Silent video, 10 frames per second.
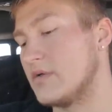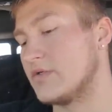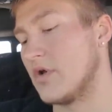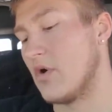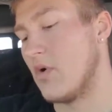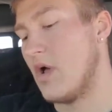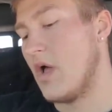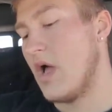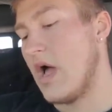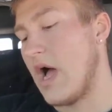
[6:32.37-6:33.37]
So
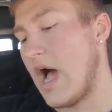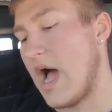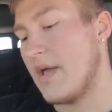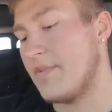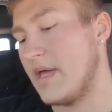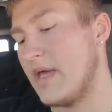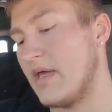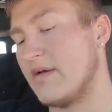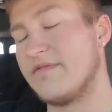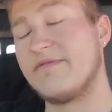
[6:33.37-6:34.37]
I
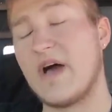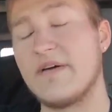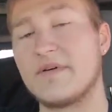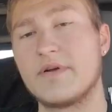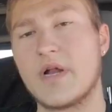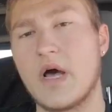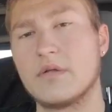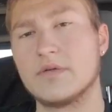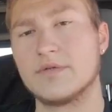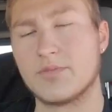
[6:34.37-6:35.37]
pay
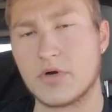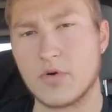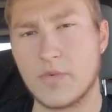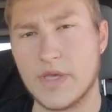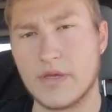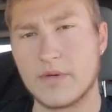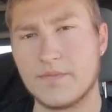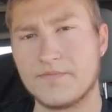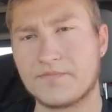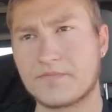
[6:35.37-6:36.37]
$500 per week
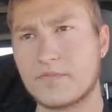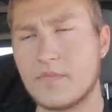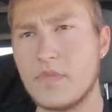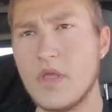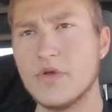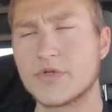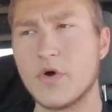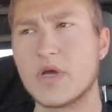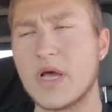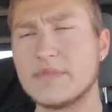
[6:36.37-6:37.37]

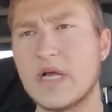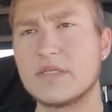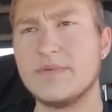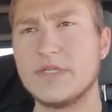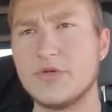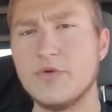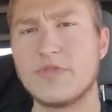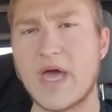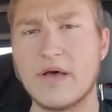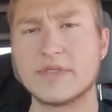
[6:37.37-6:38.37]
so it comes out to be
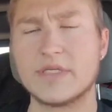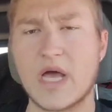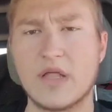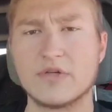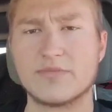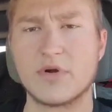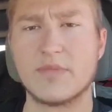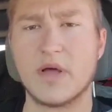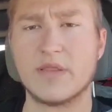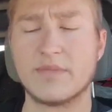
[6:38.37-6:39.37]
$2,000
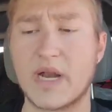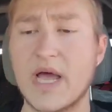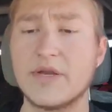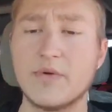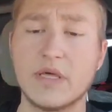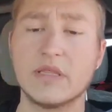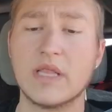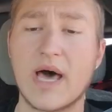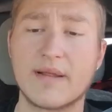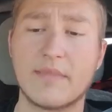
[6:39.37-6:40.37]
per month, but I do a
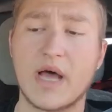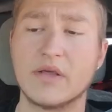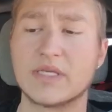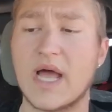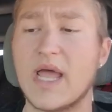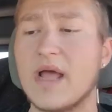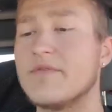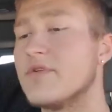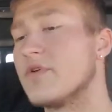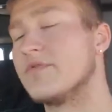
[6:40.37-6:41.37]
lot of miles. I
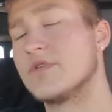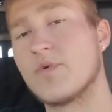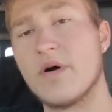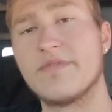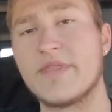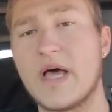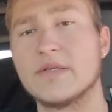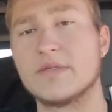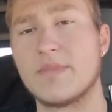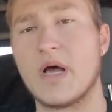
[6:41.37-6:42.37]
average over
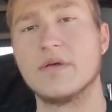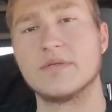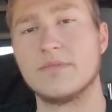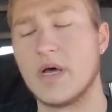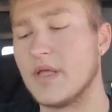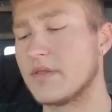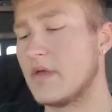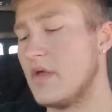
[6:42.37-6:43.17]
12,000 miles a month.